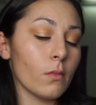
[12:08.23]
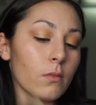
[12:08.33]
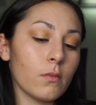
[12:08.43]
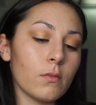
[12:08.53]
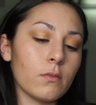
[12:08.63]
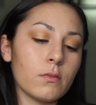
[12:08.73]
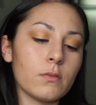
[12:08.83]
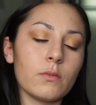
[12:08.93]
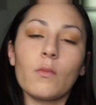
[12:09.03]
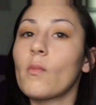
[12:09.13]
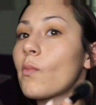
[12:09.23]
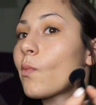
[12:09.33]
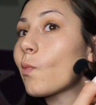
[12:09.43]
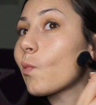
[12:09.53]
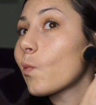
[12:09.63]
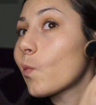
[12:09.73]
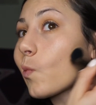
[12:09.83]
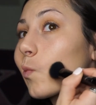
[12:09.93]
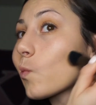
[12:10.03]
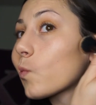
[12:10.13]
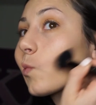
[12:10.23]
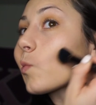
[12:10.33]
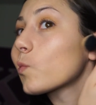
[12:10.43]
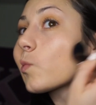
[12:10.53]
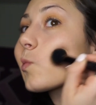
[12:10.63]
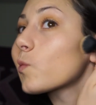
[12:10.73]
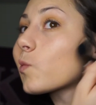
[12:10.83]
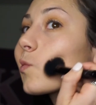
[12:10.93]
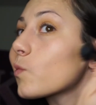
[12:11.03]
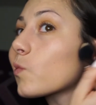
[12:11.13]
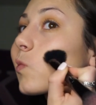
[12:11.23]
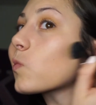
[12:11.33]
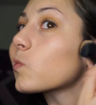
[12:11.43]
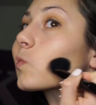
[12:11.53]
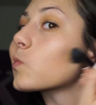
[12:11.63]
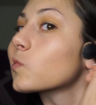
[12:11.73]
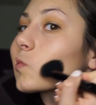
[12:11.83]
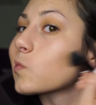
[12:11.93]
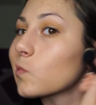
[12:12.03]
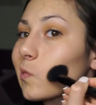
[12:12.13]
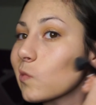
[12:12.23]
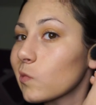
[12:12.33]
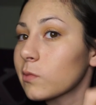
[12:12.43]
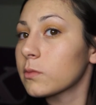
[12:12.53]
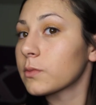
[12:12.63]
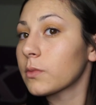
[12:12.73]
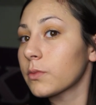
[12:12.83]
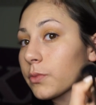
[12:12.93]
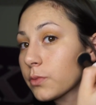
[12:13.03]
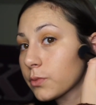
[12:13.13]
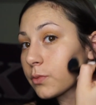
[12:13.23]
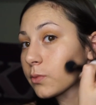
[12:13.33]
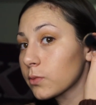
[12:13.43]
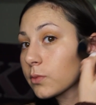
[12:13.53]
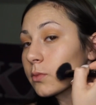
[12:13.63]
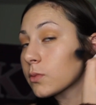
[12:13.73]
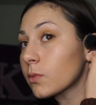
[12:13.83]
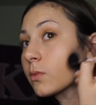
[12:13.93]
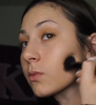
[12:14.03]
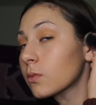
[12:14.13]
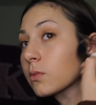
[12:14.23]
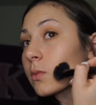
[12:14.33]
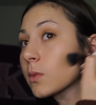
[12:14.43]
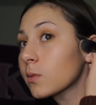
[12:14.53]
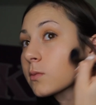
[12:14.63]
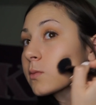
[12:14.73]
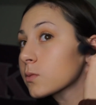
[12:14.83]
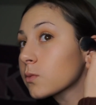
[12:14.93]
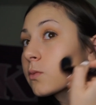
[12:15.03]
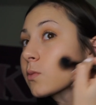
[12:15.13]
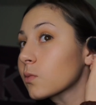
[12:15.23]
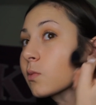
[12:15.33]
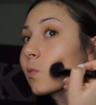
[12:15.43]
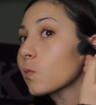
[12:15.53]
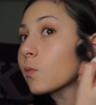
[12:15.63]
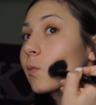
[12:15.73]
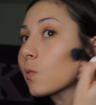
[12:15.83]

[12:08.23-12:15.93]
Nobody speaks.